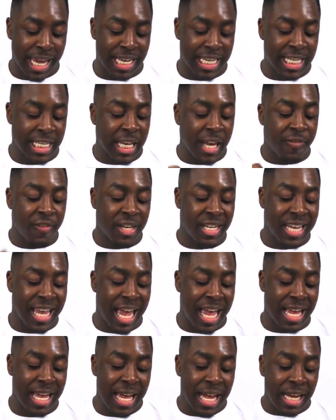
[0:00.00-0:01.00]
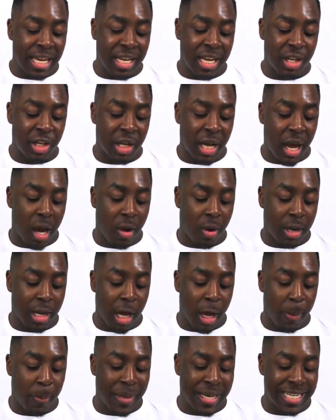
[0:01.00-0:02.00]
In the seventh day ye shall
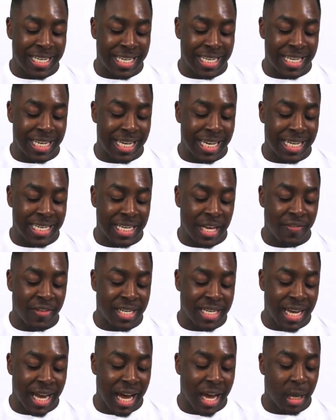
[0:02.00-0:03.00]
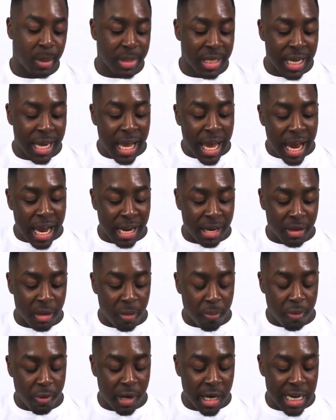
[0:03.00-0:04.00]
compass the city seven times, and
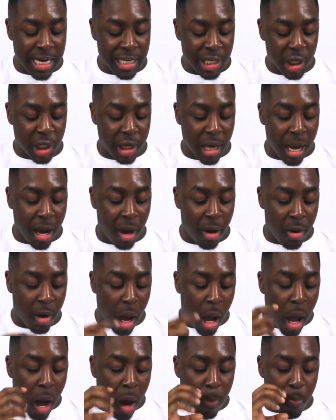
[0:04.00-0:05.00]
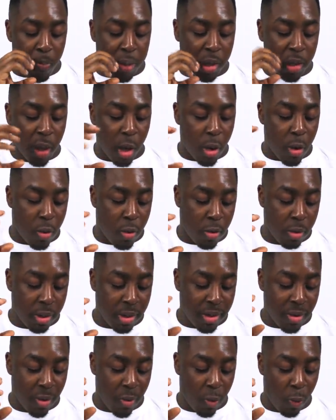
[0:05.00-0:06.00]
the priest shall blow
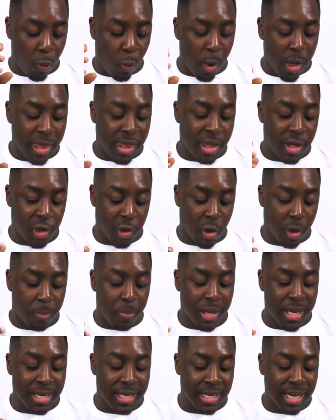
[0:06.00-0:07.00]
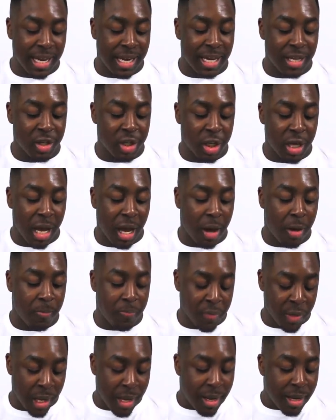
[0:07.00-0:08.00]
with the trumpets, and it
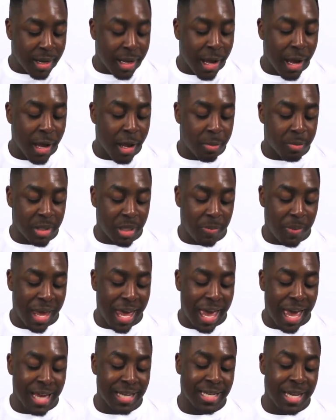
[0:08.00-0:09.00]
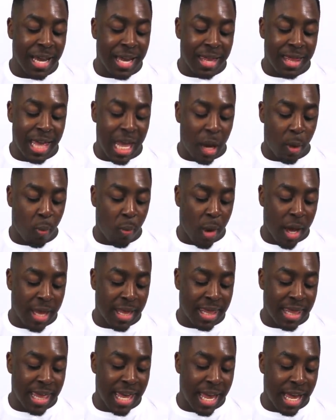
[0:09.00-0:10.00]
shall come to pass that
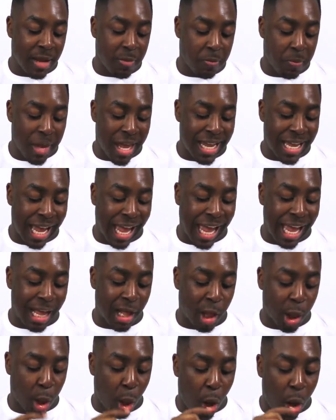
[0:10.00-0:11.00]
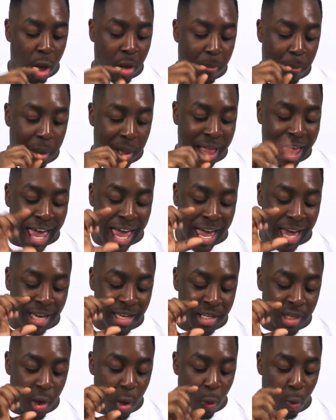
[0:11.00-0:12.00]
when they make a long
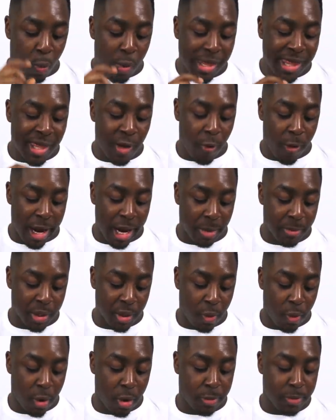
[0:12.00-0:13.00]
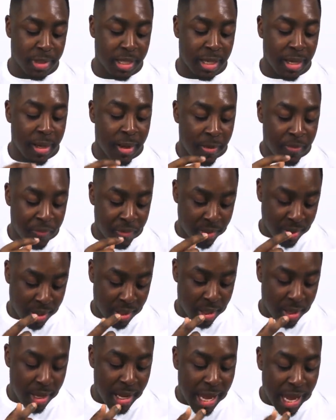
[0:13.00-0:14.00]
blast with the ram's horns,
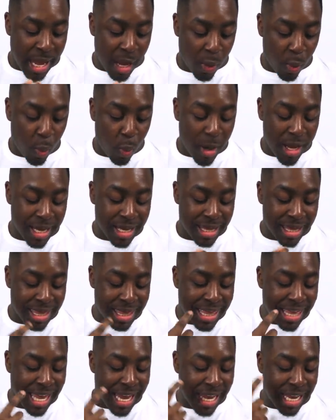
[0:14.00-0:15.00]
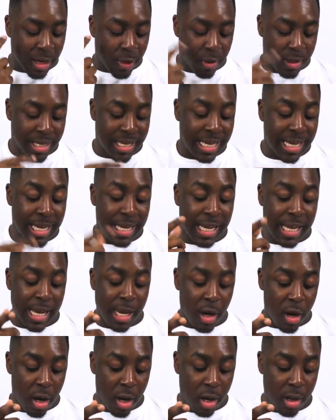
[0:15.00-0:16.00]
and when they ye
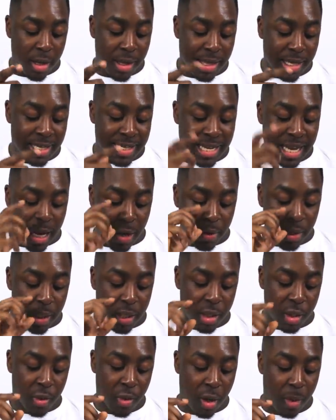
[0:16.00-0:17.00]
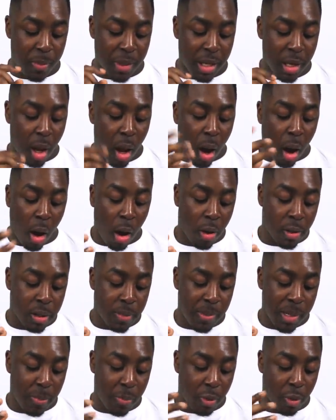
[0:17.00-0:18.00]
hear the sound of the trumpet, all
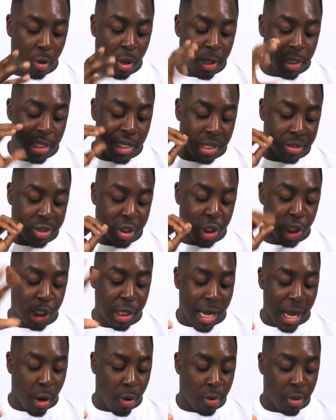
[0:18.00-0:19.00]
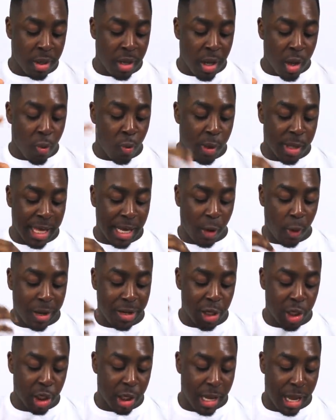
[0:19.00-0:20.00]
the people shall shout with a
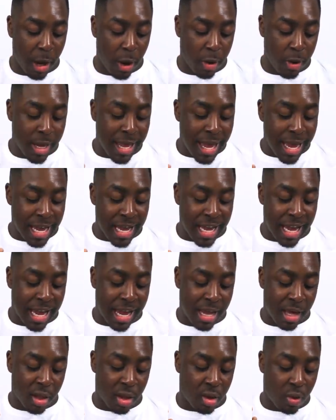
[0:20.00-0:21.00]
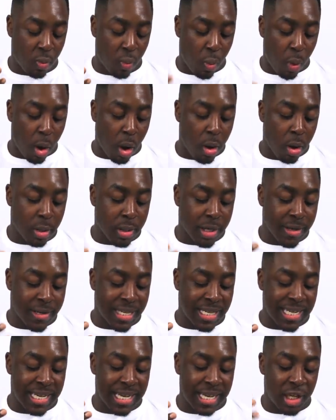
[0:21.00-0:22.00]
great shout, and the wall of
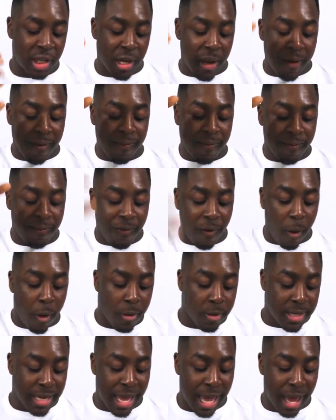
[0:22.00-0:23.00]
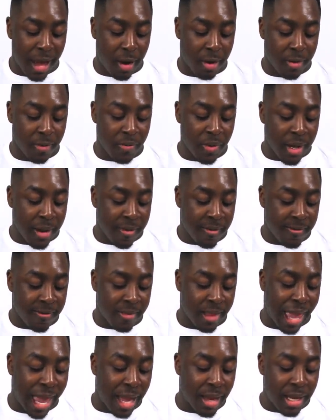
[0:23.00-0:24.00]
the city shall fall down
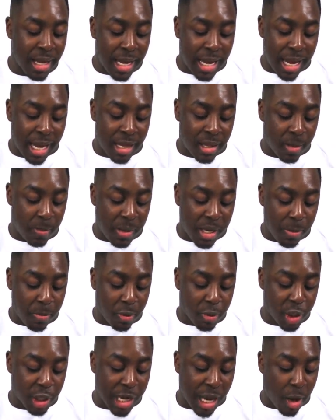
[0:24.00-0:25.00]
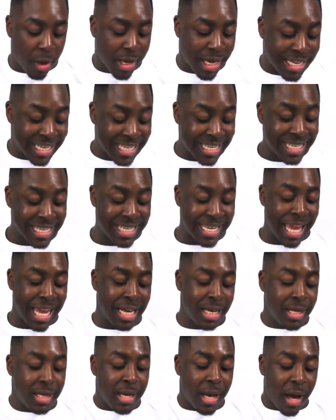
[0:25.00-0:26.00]
flat, and the people shall
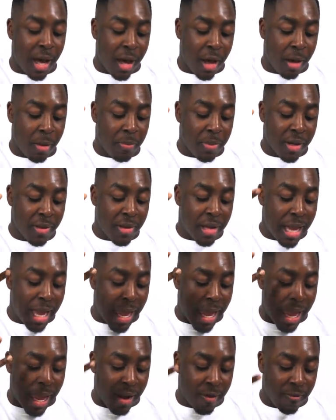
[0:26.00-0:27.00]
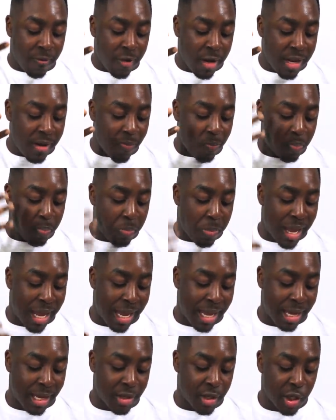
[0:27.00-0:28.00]
ascend up, every
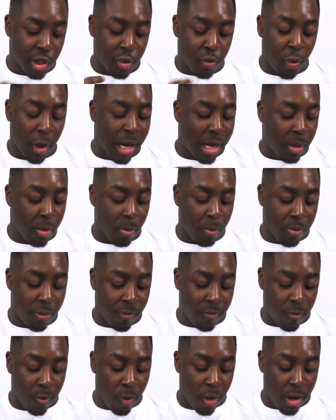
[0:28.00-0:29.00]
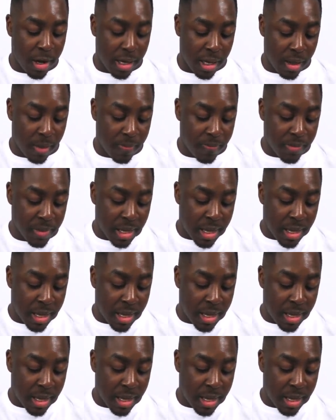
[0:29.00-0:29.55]
man straight before him.